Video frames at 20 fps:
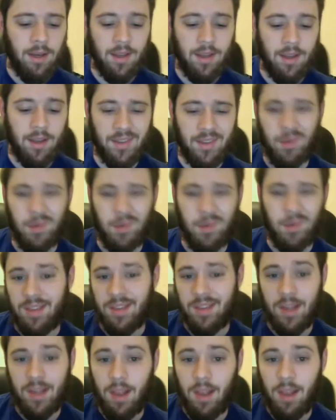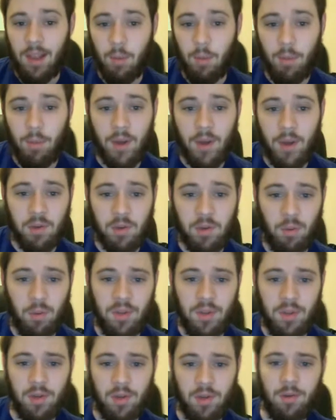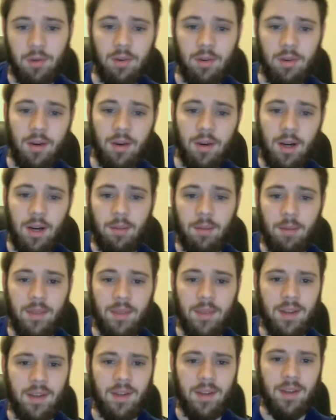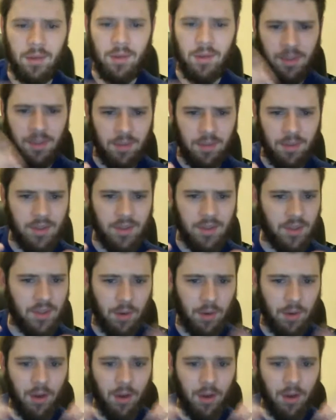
It's a way that's a lot more measurable too than simply just going